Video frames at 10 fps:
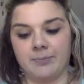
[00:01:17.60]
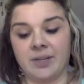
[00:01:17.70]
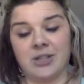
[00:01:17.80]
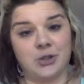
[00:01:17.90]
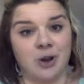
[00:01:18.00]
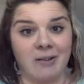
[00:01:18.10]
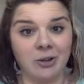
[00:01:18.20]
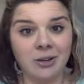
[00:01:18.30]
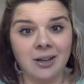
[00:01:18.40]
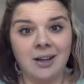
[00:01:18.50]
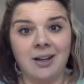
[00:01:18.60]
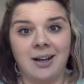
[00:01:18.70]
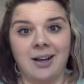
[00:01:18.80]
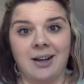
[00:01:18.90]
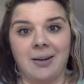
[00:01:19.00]
is travel,
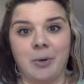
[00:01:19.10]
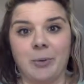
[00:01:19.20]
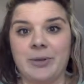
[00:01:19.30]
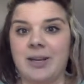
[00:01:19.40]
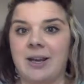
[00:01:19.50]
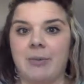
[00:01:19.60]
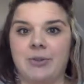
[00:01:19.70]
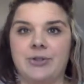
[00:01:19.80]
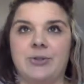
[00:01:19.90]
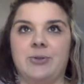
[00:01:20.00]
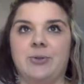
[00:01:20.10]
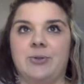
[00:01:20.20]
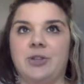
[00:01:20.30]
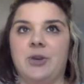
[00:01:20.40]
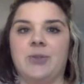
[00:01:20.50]
or being able to
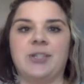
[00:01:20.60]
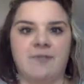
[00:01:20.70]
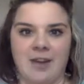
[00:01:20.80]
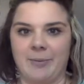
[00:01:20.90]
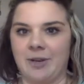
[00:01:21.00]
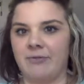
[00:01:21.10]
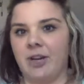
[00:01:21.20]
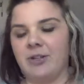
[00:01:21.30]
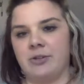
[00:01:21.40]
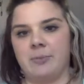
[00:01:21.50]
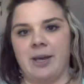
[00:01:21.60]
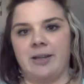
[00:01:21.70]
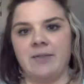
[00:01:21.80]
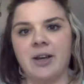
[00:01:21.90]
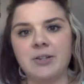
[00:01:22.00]
go see family and friends who may
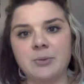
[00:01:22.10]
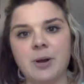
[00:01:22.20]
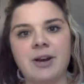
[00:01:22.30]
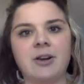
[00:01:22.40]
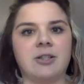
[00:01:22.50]
live elsewhere,